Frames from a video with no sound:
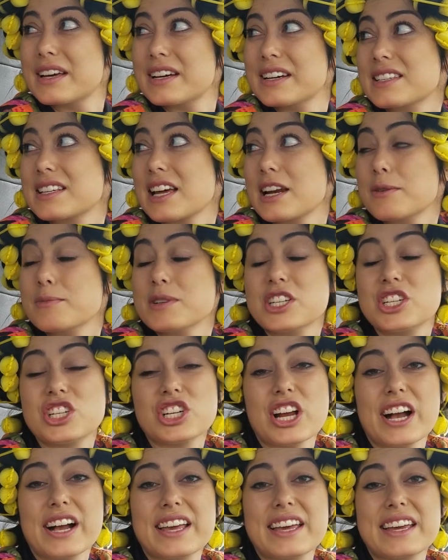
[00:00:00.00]
is going to be
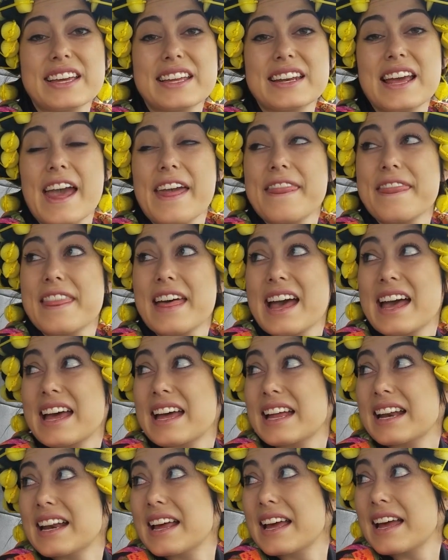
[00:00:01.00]
check-in and
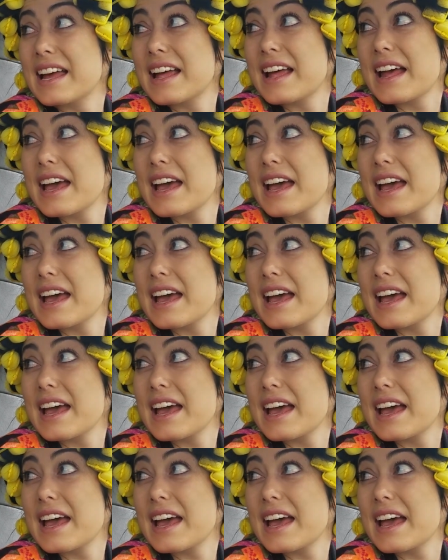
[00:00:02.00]
then